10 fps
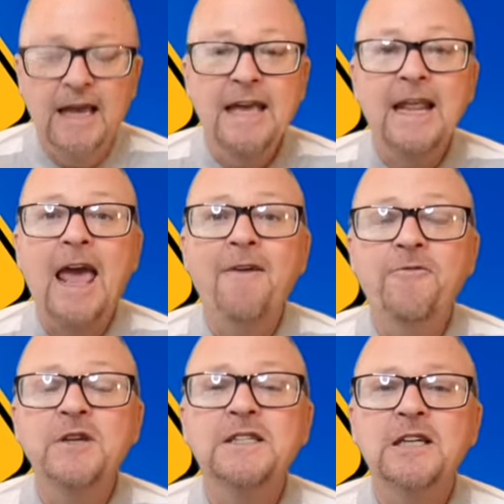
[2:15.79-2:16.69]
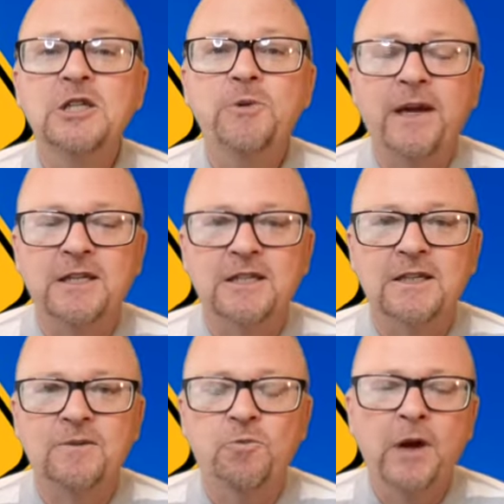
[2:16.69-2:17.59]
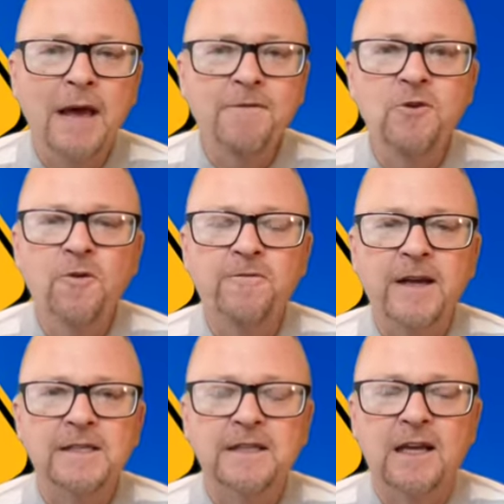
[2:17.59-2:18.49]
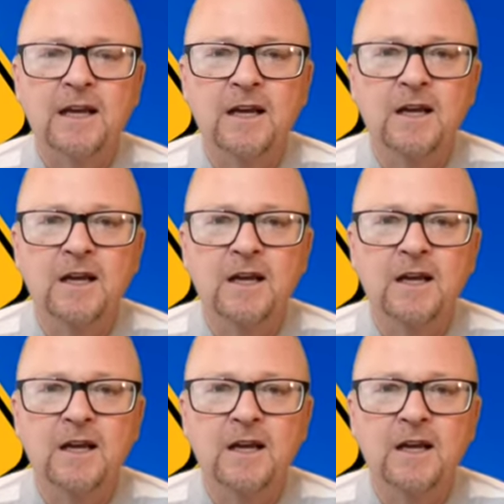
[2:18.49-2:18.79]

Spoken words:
in every situation, whatever you're facing,